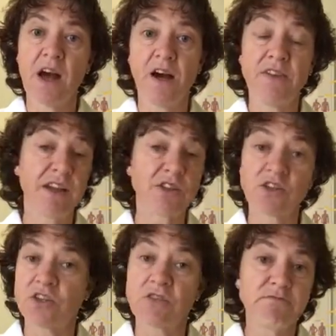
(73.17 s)
and that's
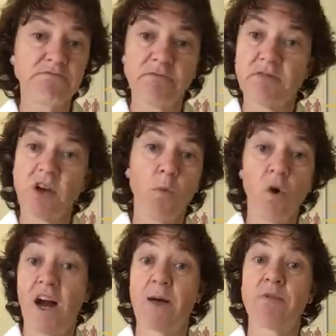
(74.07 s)
just
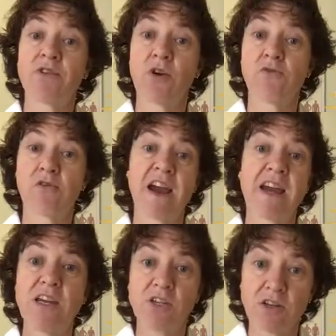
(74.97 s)
what happens over
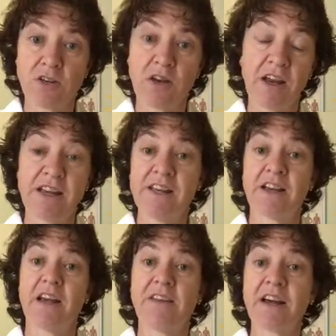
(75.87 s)
age,
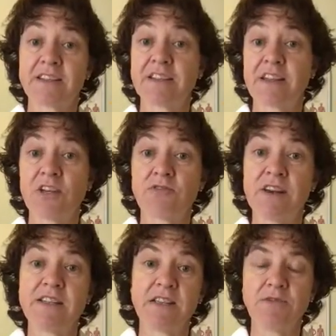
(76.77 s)
and that's
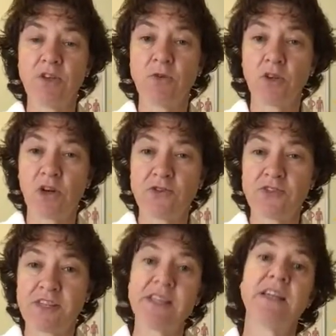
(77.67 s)
exaggerated if you do a lot of
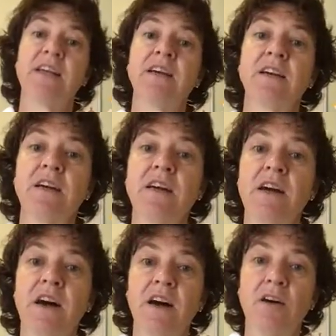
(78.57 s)
sitting,
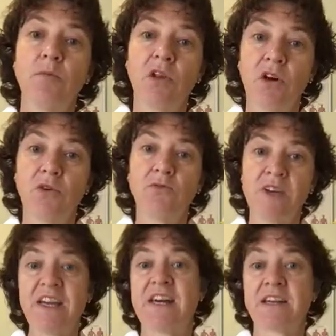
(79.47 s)
a lot of
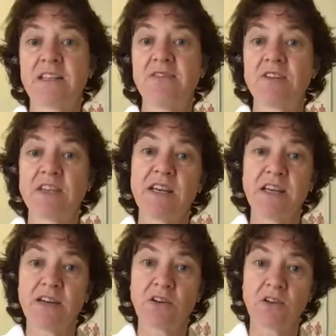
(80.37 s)

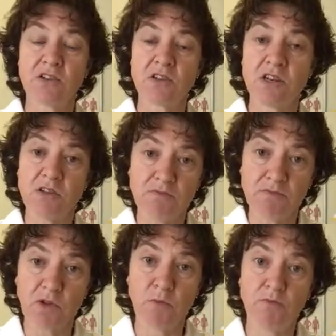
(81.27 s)
inactivity, because the
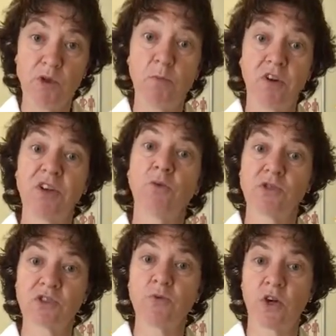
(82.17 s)
body
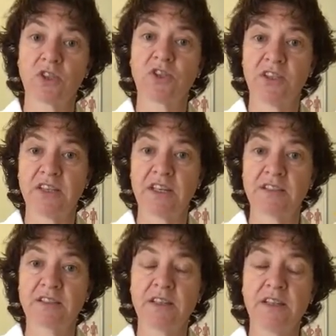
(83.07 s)
will squash the
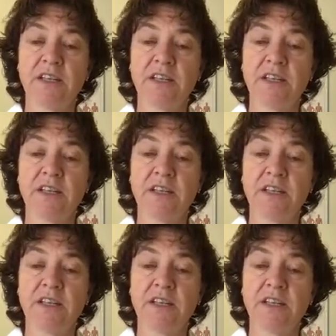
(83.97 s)
disc.